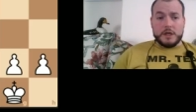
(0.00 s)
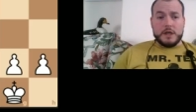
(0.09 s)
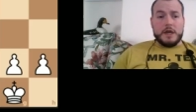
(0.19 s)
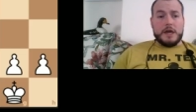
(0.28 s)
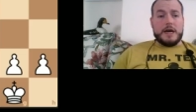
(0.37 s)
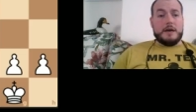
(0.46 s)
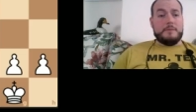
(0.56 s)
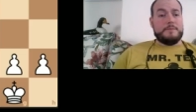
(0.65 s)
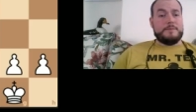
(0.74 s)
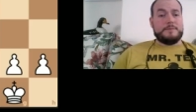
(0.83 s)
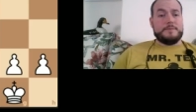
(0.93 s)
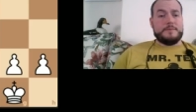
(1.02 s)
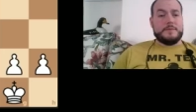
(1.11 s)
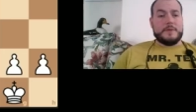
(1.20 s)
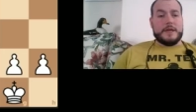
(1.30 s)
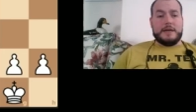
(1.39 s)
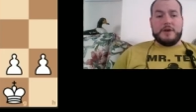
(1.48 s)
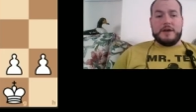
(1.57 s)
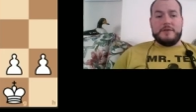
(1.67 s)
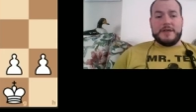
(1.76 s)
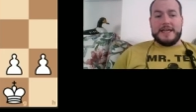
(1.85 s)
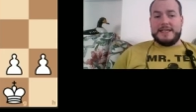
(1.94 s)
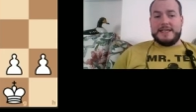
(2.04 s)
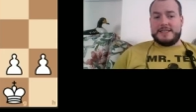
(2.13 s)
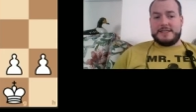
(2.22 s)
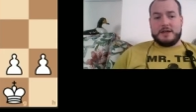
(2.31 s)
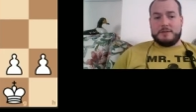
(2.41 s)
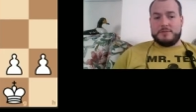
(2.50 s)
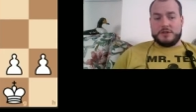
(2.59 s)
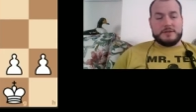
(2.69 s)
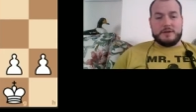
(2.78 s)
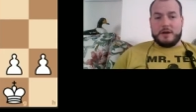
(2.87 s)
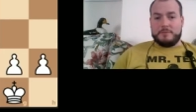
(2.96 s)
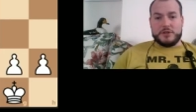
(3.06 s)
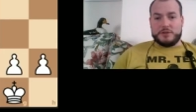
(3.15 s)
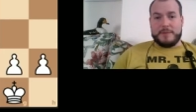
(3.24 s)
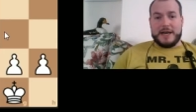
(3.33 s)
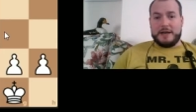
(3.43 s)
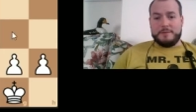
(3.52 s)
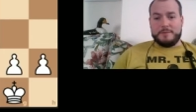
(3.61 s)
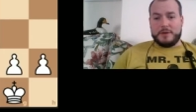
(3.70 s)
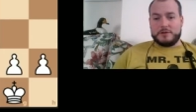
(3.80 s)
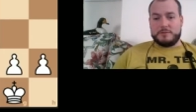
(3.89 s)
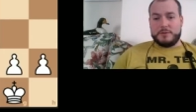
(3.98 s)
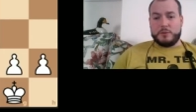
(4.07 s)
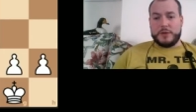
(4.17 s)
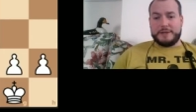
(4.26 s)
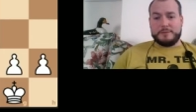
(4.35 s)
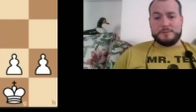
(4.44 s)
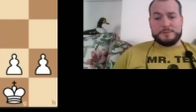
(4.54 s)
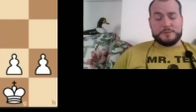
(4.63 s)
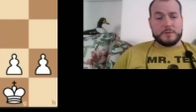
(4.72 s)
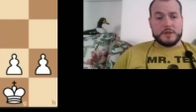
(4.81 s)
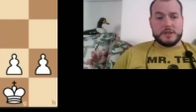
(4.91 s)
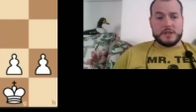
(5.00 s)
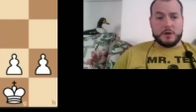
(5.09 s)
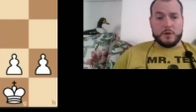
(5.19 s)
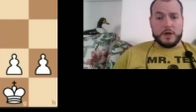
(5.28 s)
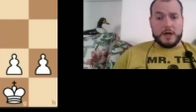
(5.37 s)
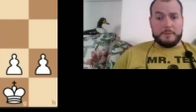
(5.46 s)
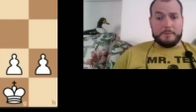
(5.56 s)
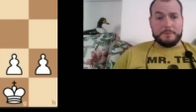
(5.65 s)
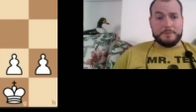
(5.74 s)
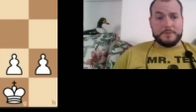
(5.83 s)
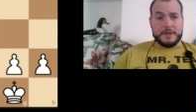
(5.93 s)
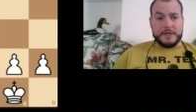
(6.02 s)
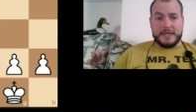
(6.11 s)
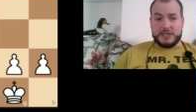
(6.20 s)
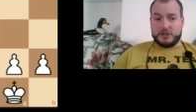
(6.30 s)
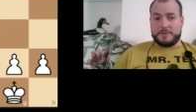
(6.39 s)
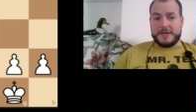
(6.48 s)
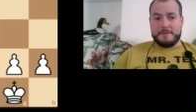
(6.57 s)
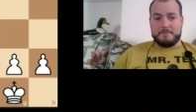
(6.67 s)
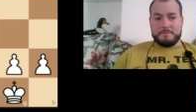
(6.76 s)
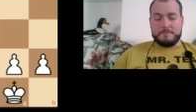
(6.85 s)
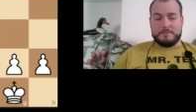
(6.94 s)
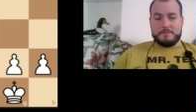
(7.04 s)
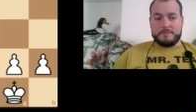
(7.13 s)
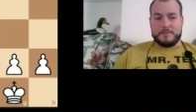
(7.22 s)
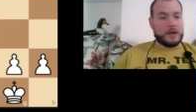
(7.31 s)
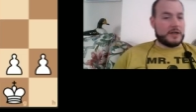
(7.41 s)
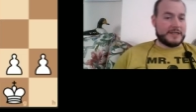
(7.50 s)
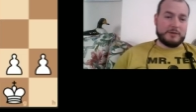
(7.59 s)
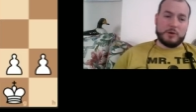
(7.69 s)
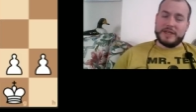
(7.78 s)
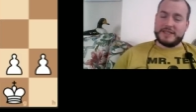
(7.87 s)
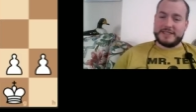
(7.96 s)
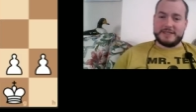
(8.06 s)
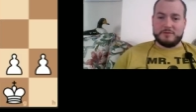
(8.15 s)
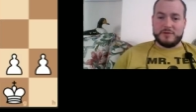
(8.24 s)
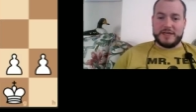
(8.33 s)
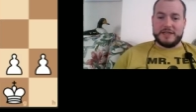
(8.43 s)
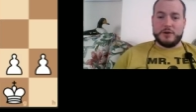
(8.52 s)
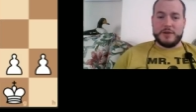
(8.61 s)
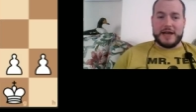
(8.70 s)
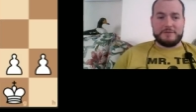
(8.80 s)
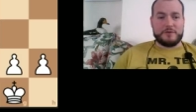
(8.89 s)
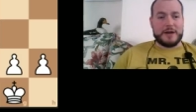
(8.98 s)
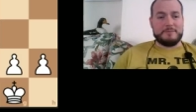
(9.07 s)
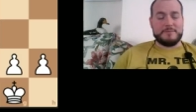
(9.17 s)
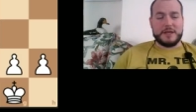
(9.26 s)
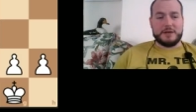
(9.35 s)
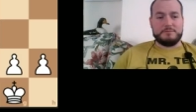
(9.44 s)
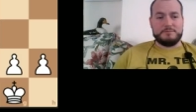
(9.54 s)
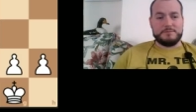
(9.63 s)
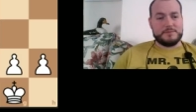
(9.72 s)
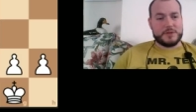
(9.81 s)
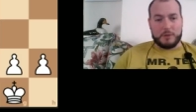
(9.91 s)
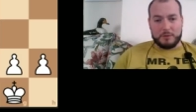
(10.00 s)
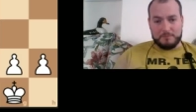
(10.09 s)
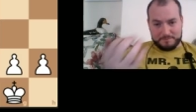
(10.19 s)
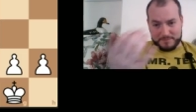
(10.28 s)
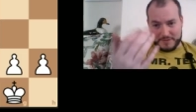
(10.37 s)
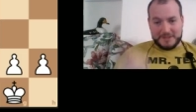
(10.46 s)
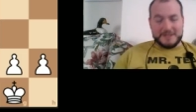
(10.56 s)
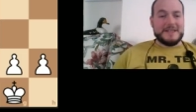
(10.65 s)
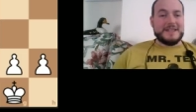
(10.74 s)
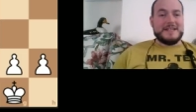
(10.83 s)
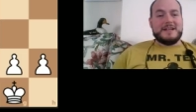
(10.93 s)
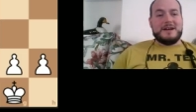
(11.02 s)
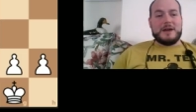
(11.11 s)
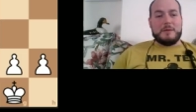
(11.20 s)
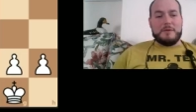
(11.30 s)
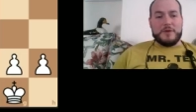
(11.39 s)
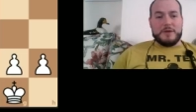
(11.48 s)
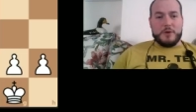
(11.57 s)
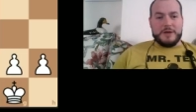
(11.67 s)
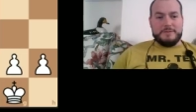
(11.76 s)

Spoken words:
And if I ever get this, I'm just Bella. I'll just be winning. So he stops that, and I say, well, let's renew that threat. You know, come on, I'm coming for you, boy.